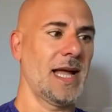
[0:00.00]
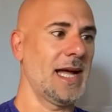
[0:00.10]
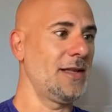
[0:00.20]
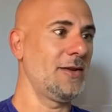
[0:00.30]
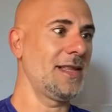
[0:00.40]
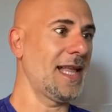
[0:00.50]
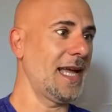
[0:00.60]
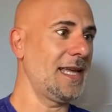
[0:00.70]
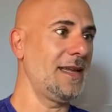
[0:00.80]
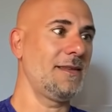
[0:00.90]
I don't
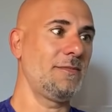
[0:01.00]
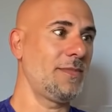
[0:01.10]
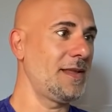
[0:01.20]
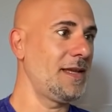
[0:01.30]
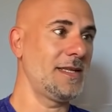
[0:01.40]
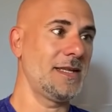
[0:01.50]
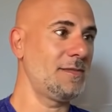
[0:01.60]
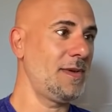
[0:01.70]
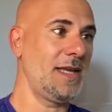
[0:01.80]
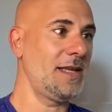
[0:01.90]
like it, but this
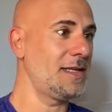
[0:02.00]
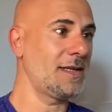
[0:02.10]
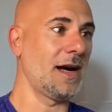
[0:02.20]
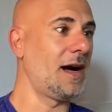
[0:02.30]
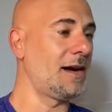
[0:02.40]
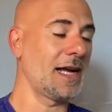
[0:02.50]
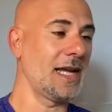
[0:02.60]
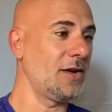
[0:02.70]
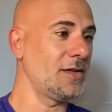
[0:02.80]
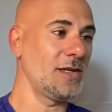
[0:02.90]
is me. This scar, I
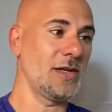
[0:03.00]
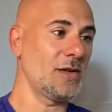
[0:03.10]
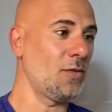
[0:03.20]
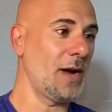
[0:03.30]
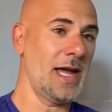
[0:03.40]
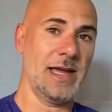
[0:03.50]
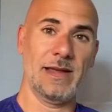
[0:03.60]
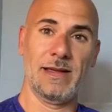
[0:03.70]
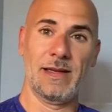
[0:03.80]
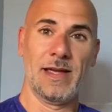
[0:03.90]
cannot take it
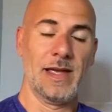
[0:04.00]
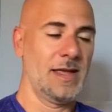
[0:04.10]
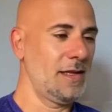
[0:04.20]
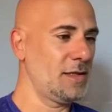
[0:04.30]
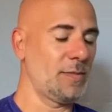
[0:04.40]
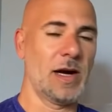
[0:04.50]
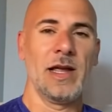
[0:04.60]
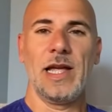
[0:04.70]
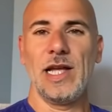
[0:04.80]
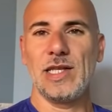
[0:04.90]
away. This part,
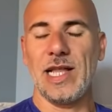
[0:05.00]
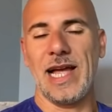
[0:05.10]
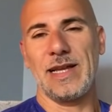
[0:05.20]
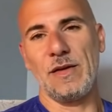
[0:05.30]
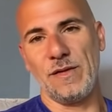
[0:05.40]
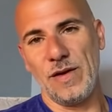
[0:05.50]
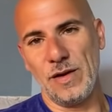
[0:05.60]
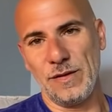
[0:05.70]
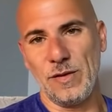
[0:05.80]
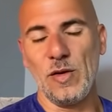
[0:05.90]
it's like the
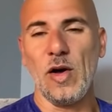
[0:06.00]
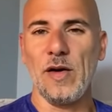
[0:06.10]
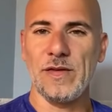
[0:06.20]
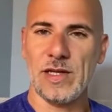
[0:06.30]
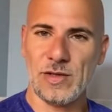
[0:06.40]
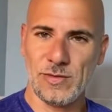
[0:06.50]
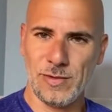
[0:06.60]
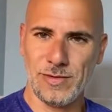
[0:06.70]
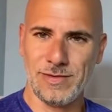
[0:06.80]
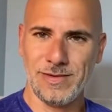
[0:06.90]
fearful of the
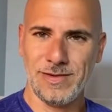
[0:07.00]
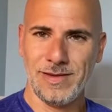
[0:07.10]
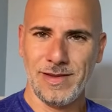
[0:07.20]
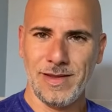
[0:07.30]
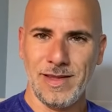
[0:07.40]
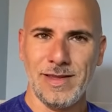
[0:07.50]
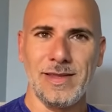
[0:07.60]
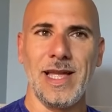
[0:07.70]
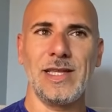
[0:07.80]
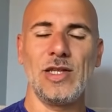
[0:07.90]
truth
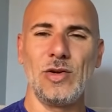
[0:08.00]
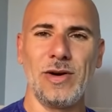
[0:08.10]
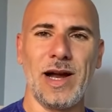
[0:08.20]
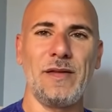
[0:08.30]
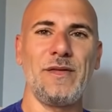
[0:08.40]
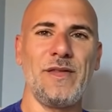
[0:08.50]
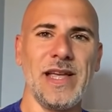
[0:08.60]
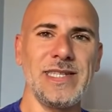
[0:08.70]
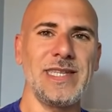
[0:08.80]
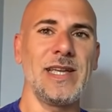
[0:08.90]
that you are
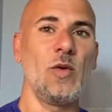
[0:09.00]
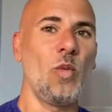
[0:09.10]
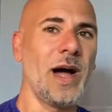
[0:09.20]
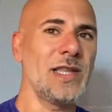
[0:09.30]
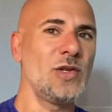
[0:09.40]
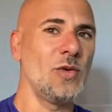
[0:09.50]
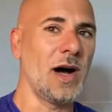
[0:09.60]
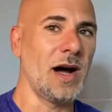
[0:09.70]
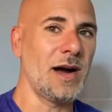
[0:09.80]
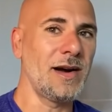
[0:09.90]
facing what you
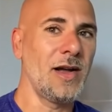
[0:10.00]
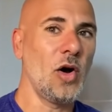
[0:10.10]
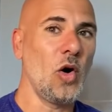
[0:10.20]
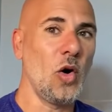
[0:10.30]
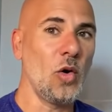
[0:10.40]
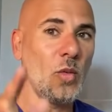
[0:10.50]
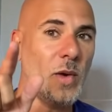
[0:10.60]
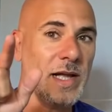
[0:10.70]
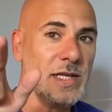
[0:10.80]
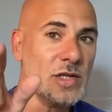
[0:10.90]
are on
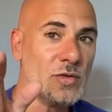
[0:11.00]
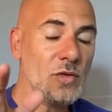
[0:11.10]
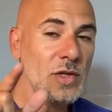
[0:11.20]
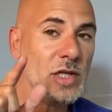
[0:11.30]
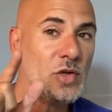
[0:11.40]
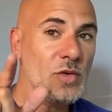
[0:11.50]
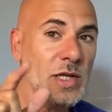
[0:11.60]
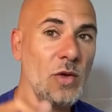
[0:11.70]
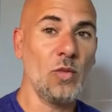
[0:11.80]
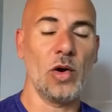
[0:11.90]
what the truth that you
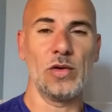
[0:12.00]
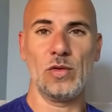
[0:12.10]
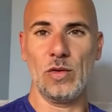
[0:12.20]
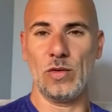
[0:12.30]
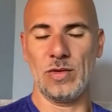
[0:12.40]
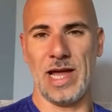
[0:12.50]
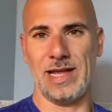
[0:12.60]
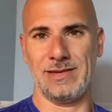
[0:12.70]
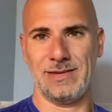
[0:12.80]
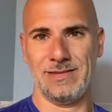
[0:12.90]
didn't want to look
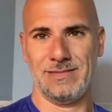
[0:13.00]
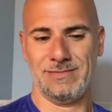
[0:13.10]
at.